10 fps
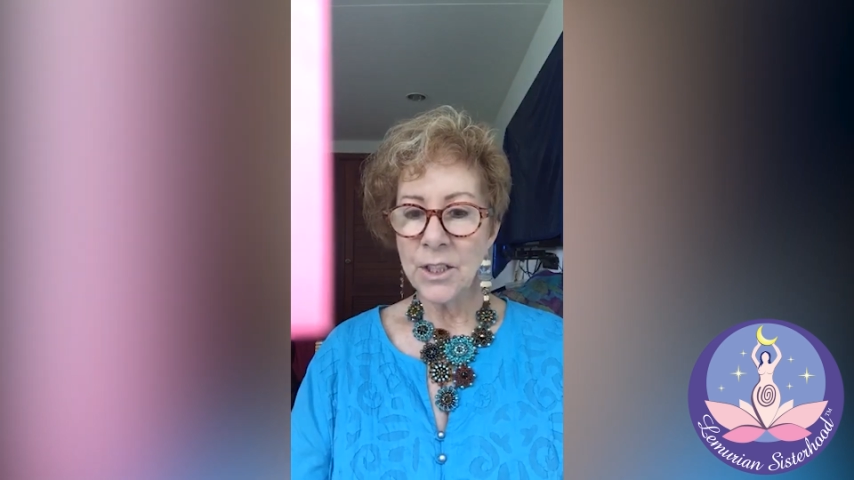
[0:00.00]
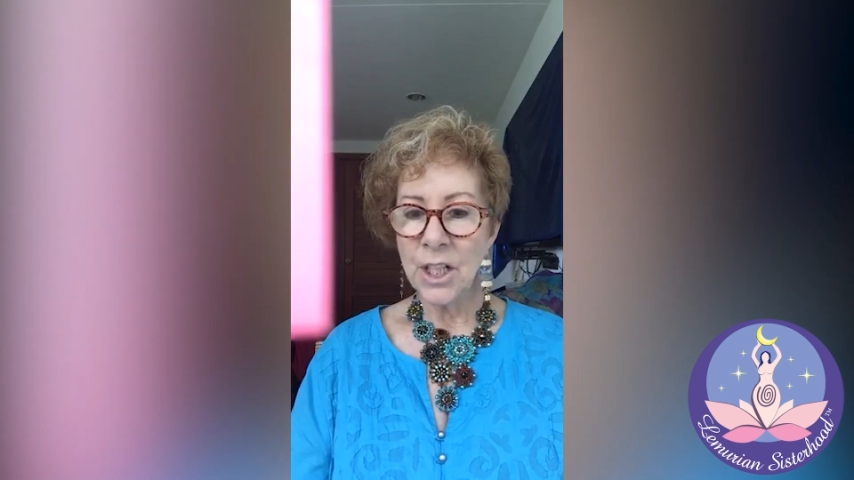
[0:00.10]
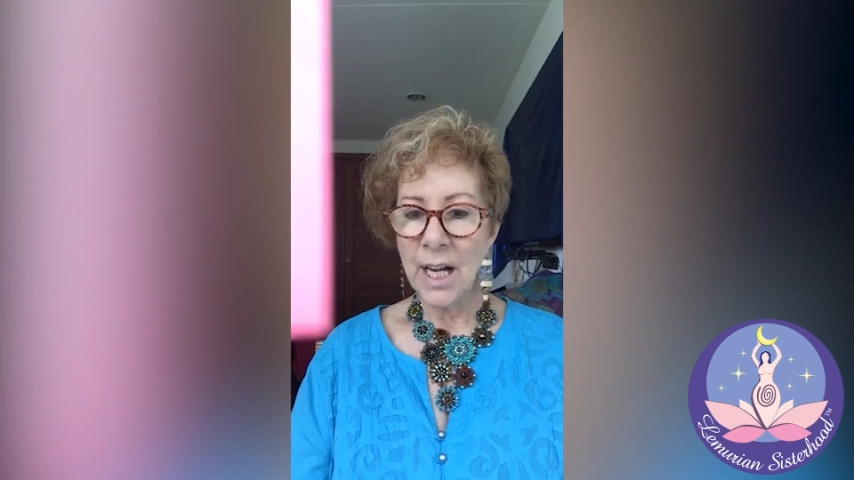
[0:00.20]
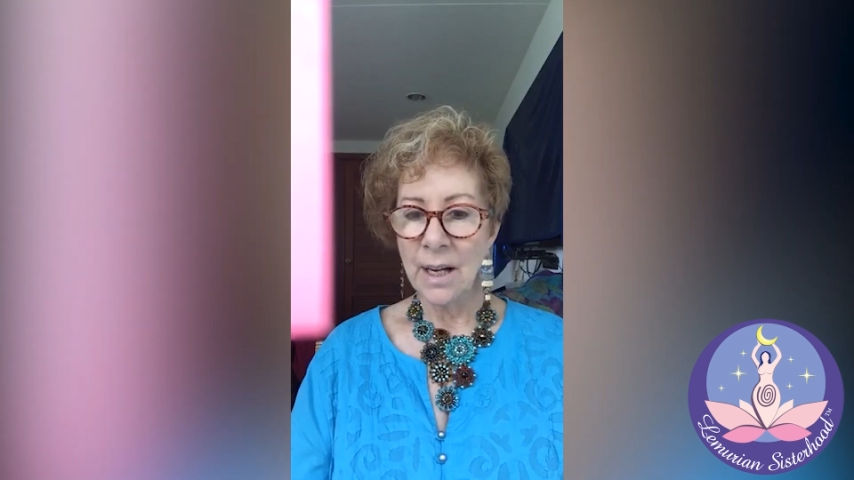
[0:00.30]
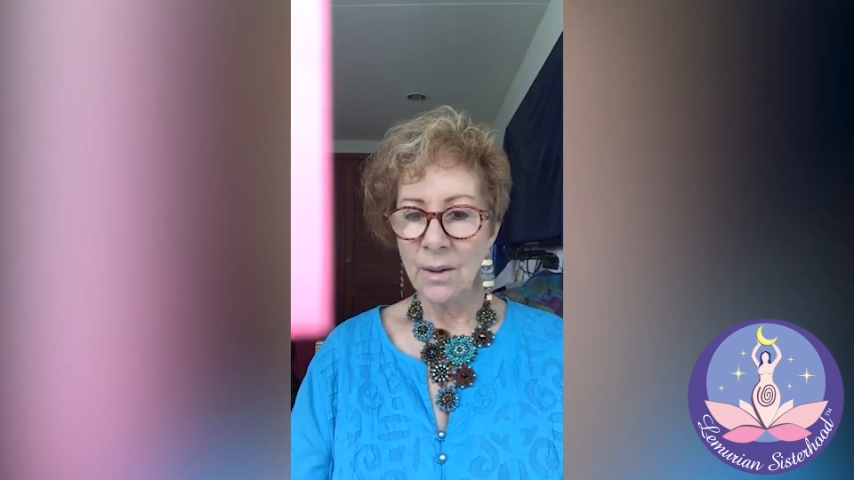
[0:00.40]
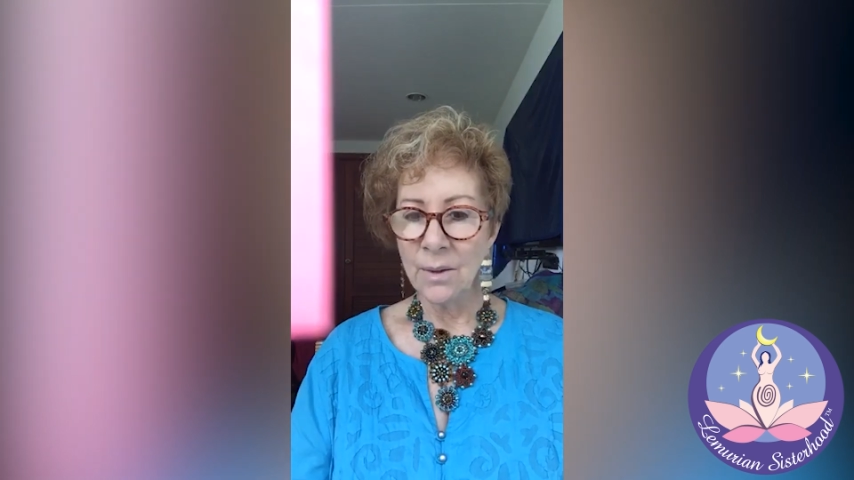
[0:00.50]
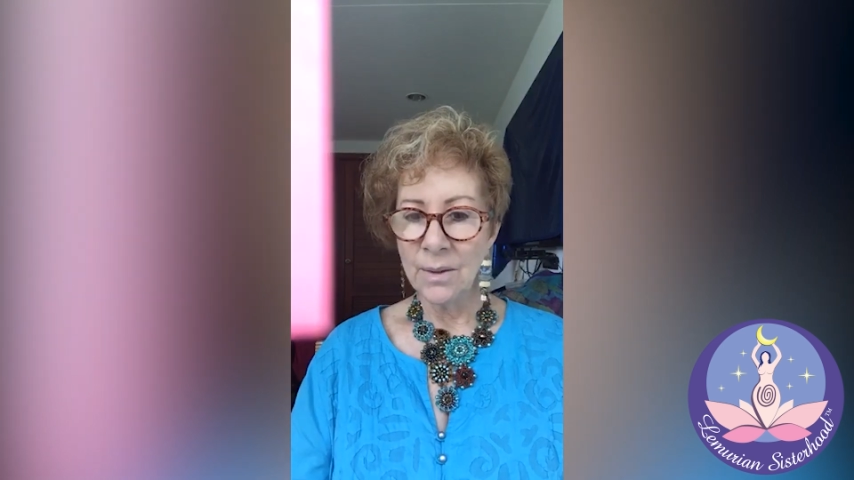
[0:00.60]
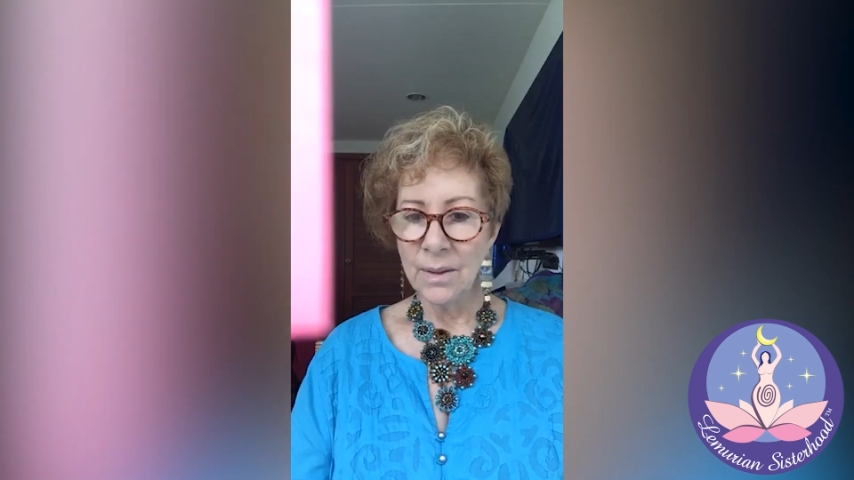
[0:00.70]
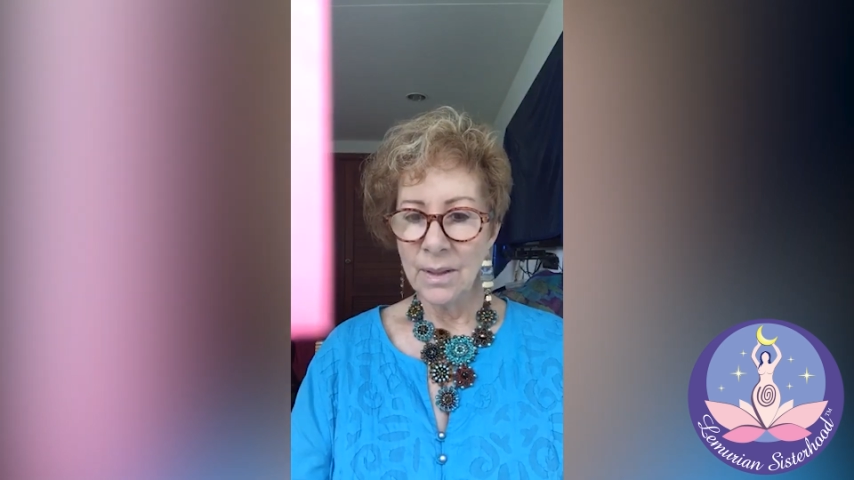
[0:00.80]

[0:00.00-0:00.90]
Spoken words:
Chow